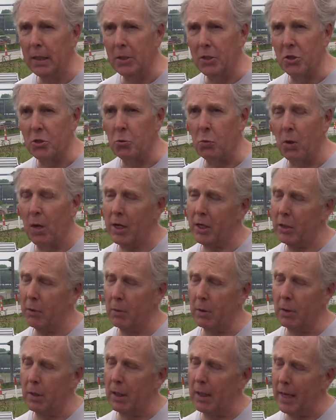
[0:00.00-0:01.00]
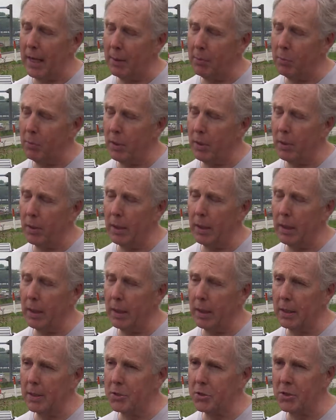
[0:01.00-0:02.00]
just walking around the
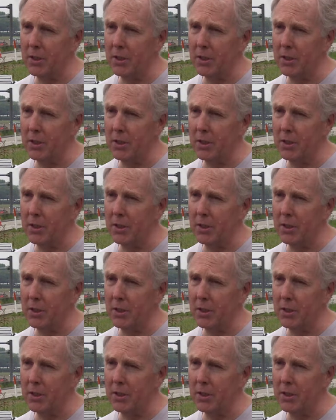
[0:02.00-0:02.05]
library,